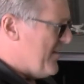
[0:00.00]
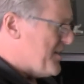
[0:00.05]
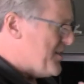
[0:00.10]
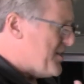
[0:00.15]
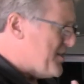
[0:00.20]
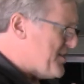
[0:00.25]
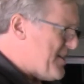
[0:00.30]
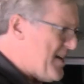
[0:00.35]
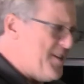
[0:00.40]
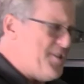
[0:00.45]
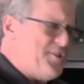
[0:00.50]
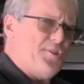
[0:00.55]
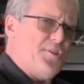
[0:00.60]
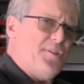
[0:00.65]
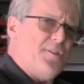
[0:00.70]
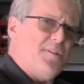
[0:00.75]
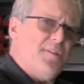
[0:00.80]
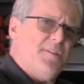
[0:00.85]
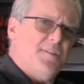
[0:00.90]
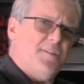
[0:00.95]

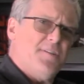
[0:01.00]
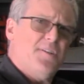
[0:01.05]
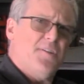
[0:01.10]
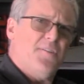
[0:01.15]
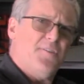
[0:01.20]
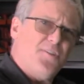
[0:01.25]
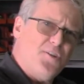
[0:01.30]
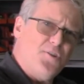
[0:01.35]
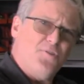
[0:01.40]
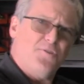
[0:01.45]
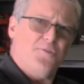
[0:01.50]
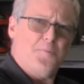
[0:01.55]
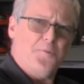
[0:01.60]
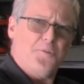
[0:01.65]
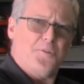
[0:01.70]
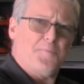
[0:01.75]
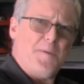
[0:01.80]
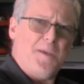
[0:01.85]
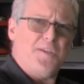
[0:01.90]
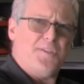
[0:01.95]
extension to the usable
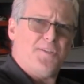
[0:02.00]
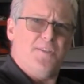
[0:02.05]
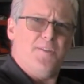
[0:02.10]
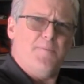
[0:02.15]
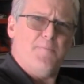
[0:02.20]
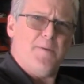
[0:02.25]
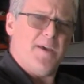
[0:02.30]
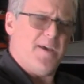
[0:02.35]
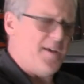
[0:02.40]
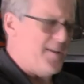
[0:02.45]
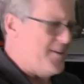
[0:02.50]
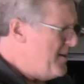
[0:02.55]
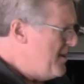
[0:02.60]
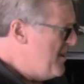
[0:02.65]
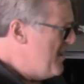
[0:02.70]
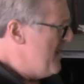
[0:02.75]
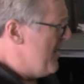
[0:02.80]
space in the bed